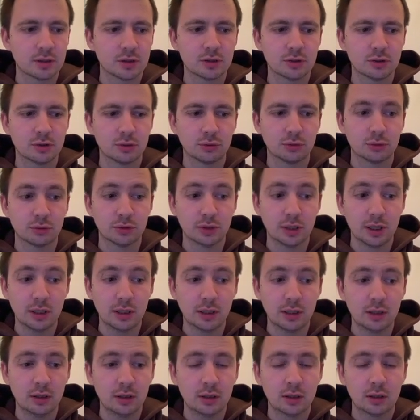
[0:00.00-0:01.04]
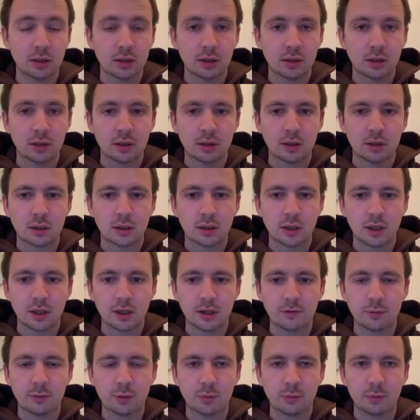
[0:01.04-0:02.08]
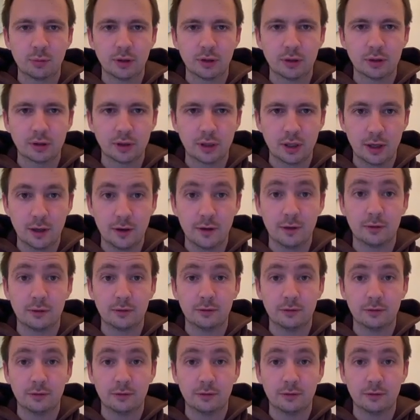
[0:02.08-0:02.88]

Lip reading: So today I have prepared a